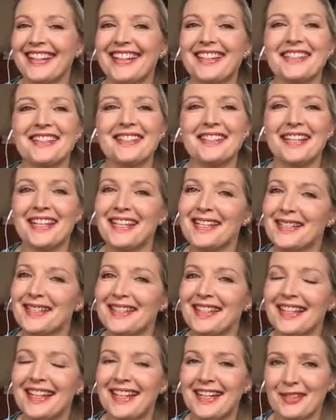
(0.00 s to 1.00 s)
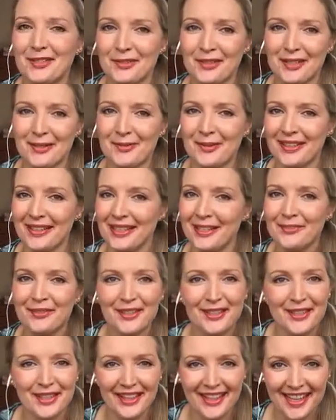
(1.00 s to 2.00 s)
It's eat and drink whatever
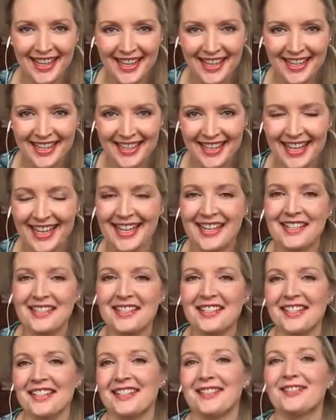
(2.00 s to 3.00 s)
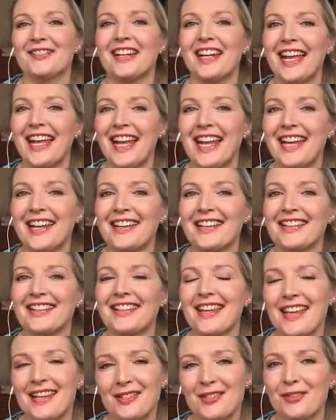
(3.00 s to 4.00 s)
you like and just relax.
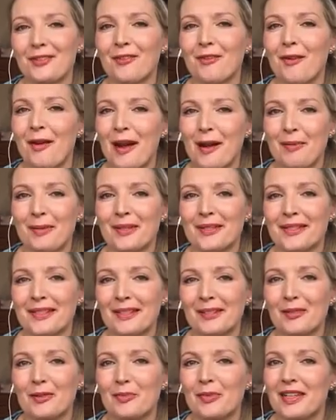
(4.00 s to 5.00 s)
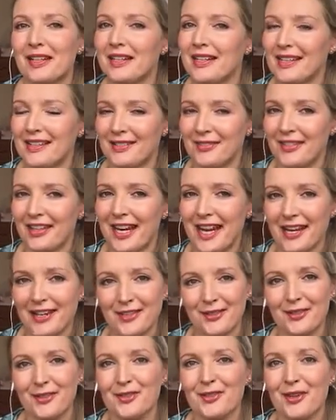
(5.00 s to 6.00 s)
As you grow up, it's a little bit less
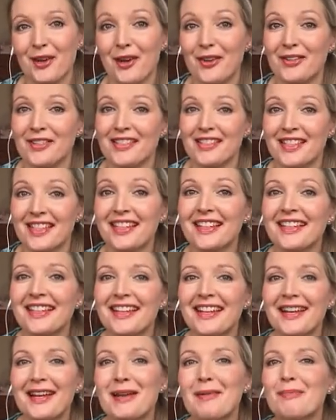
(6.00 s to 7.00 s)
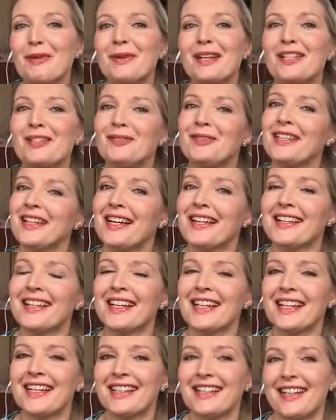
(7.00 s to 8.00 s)
relaxed because you're hosting. But when you're
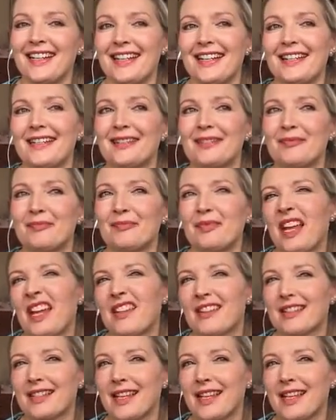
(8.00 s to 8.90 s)
younger, like